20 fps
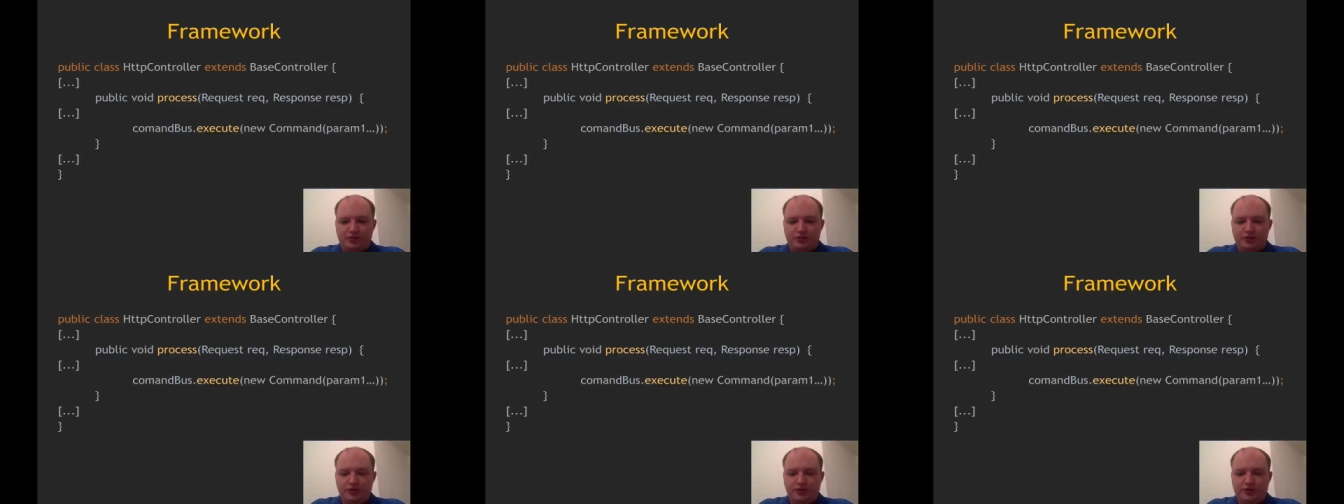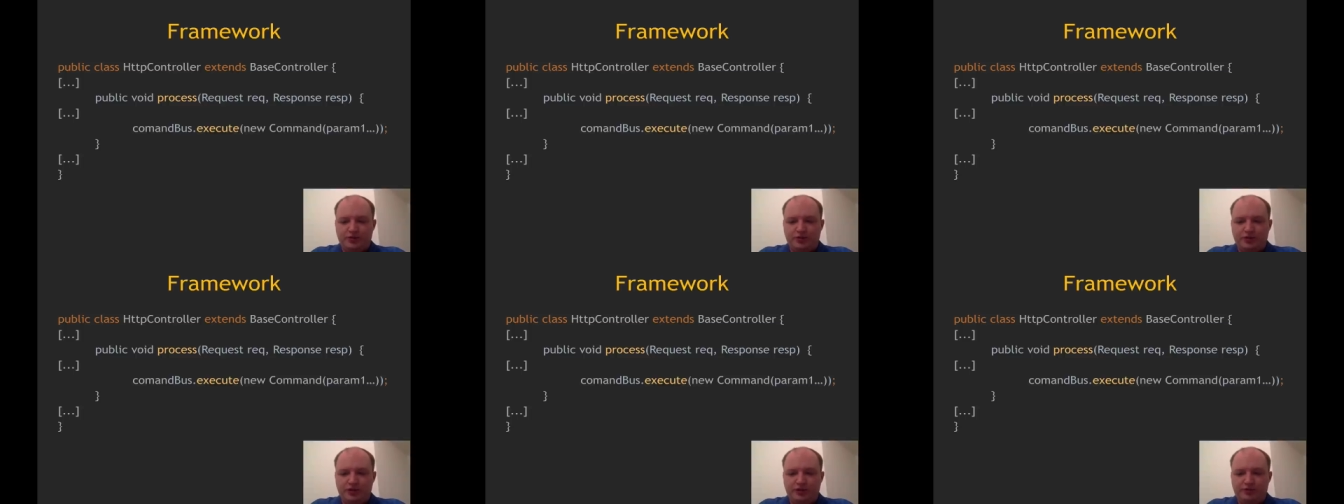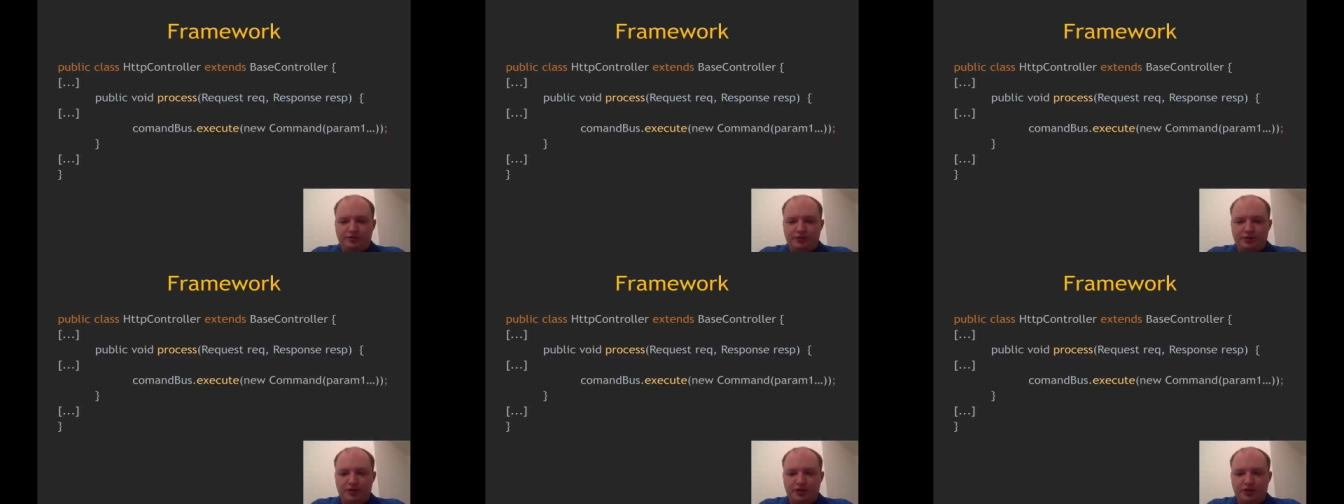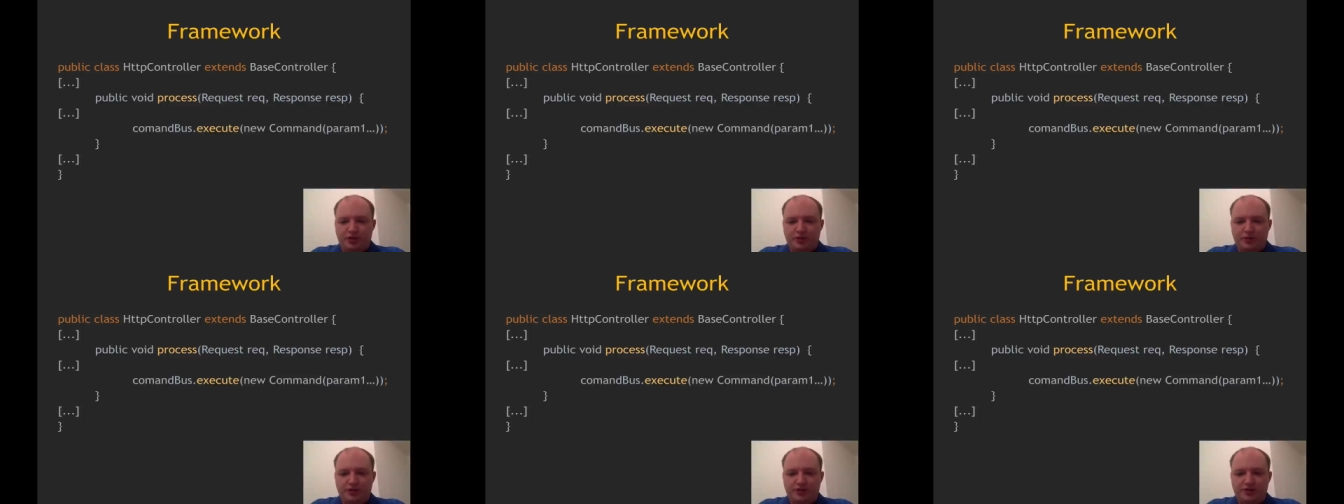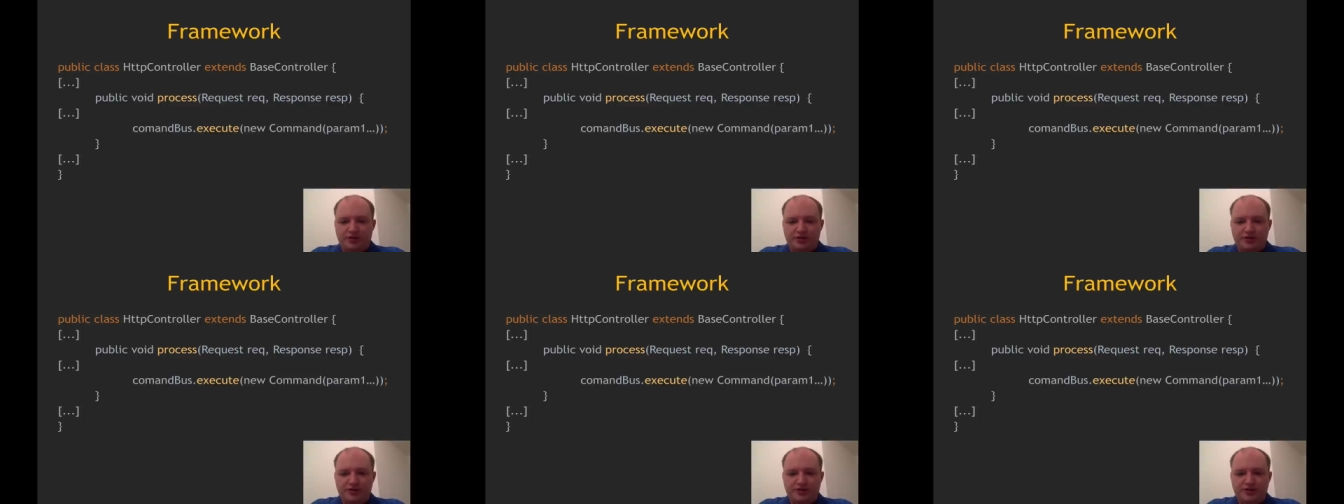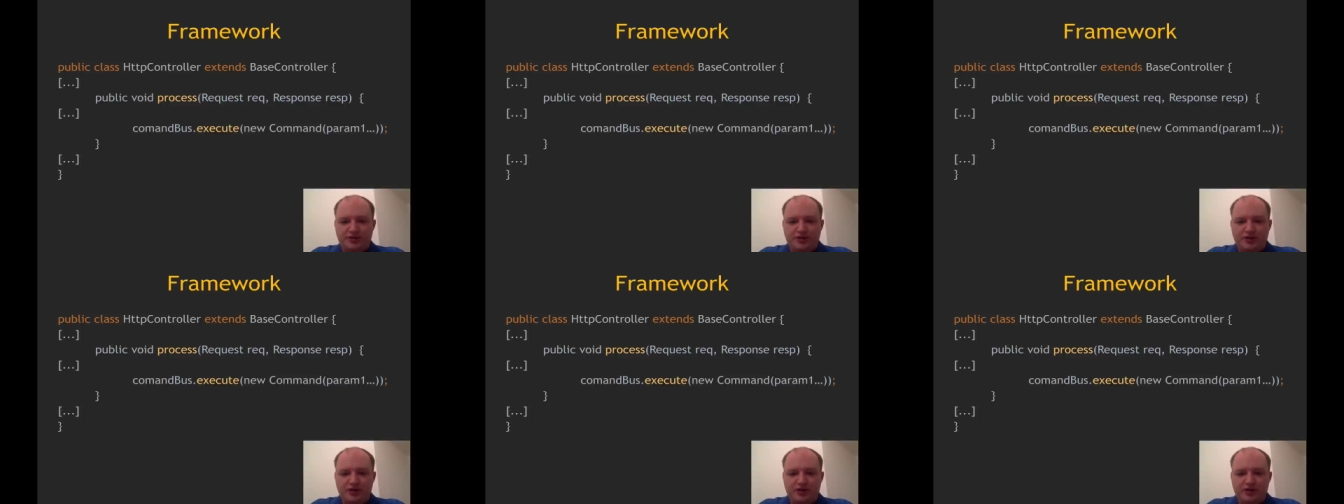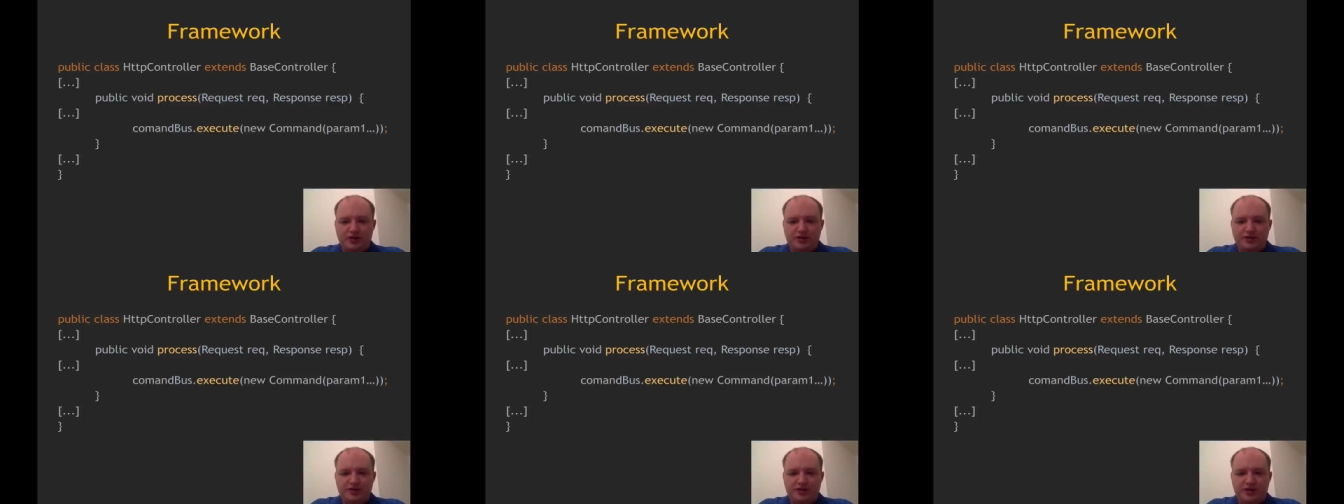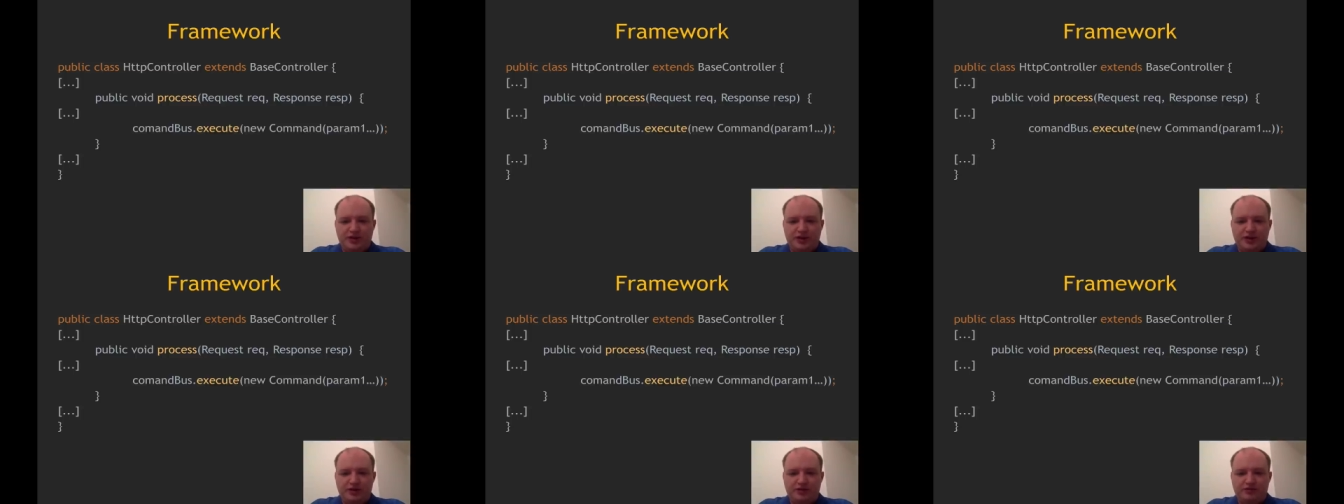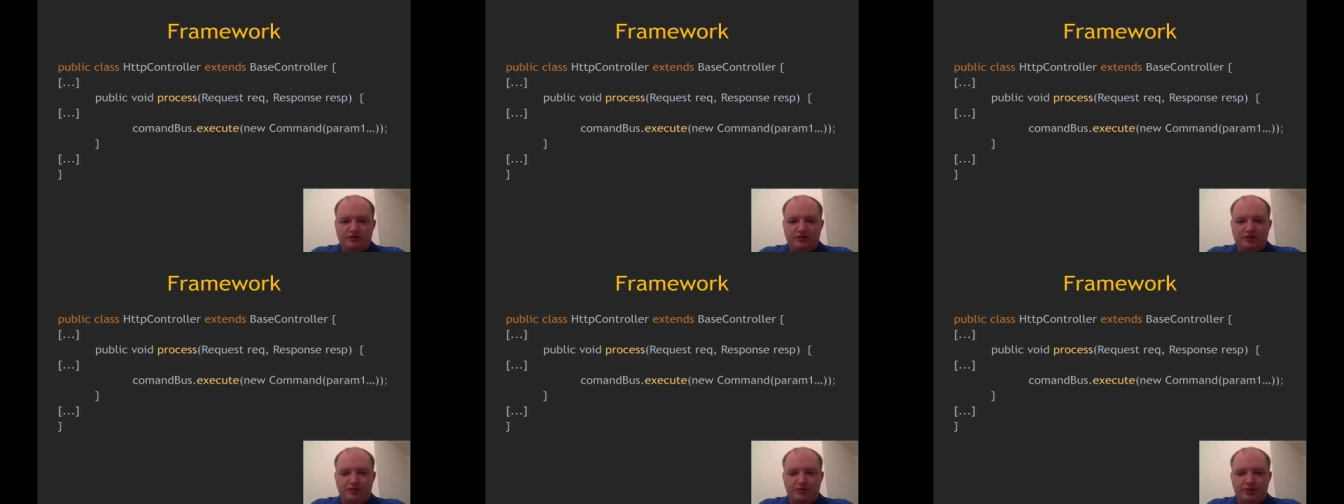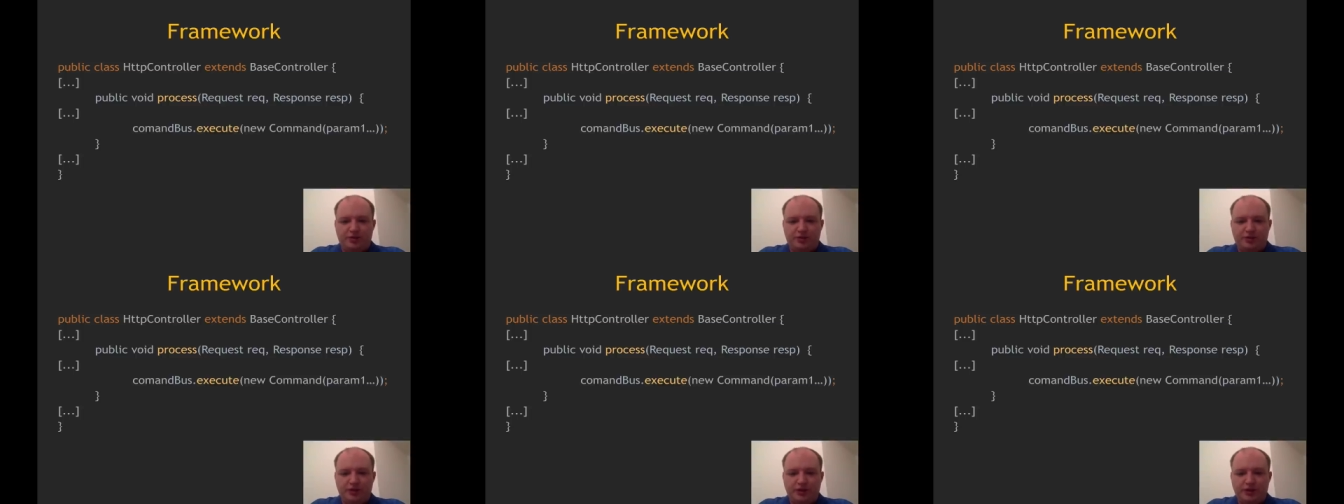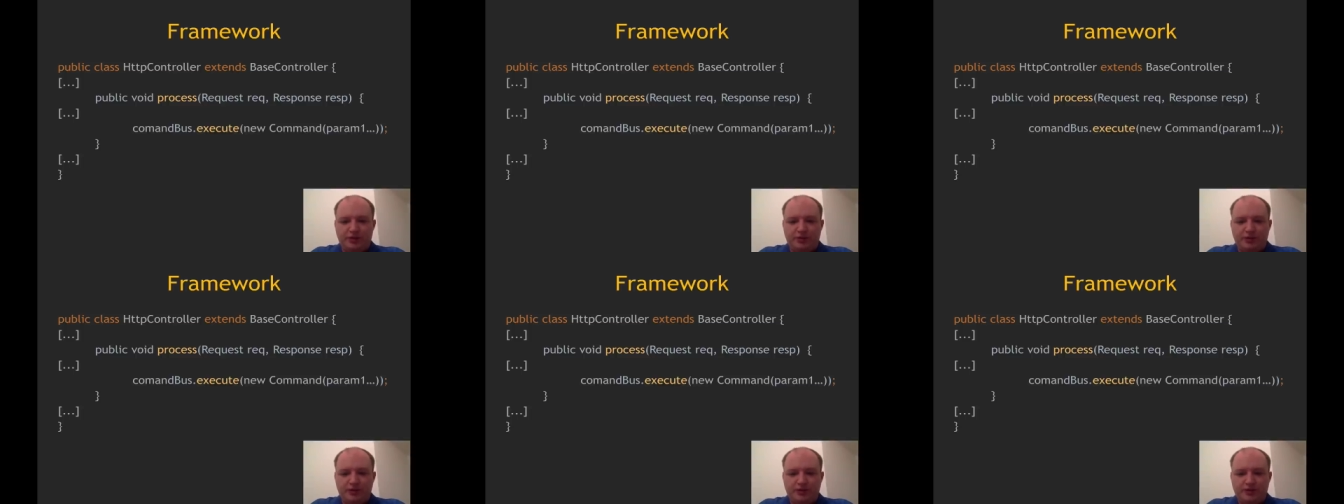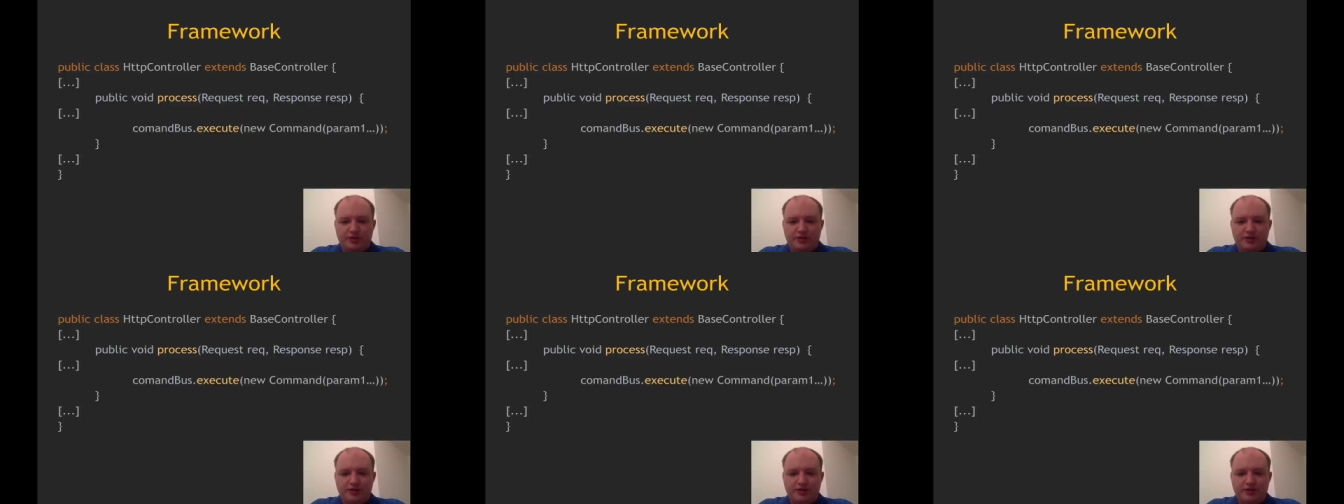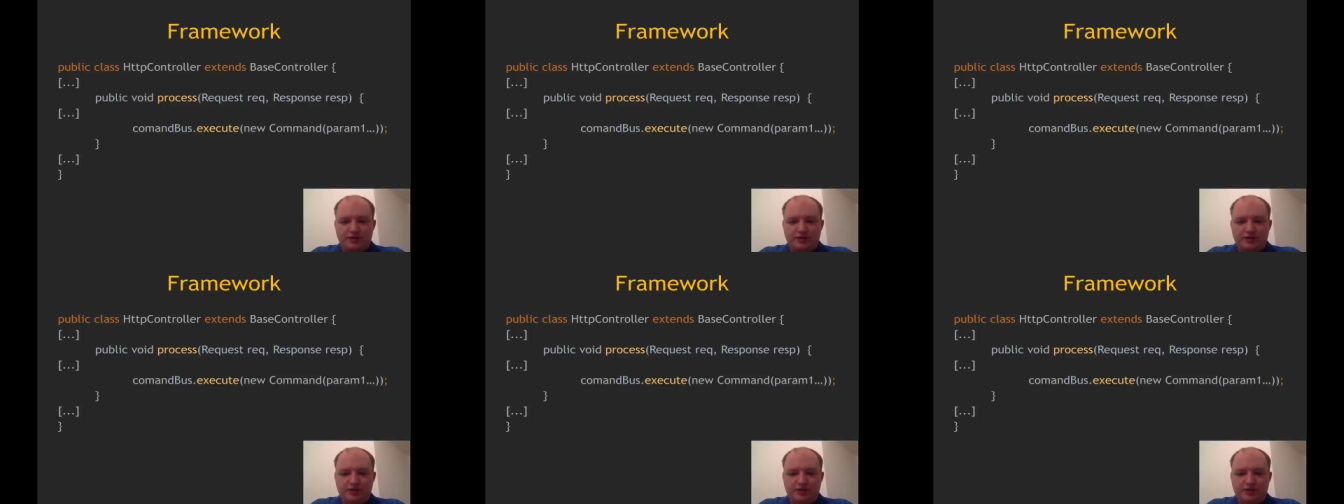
retrieve parameters taken from the request,